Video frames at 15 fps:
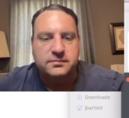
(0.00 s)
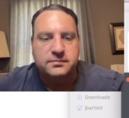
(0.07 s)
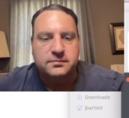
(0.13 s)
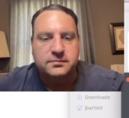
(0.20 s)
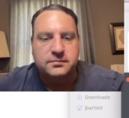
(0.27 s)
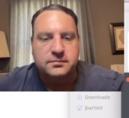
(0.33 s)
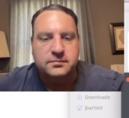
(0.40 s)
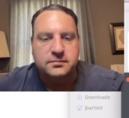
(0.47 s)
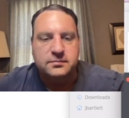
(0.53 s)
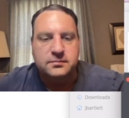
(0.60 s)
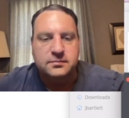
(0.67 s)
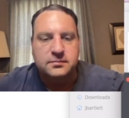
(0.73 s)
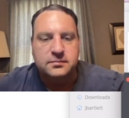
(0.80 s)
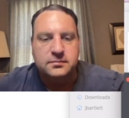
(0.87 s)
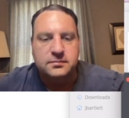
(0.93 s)

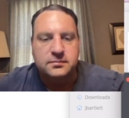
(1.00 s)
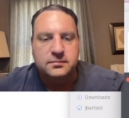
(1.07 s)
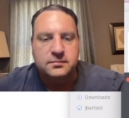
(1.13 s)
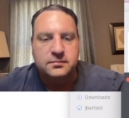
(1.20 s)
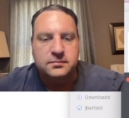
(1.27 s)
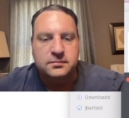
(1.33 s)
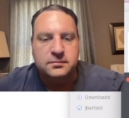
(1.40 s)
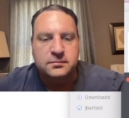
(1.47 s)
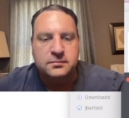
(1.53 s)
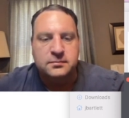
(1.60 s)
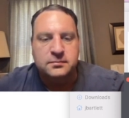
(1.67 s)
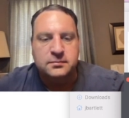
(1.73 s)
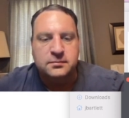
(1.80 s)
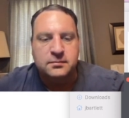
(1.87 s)
(no one is talking)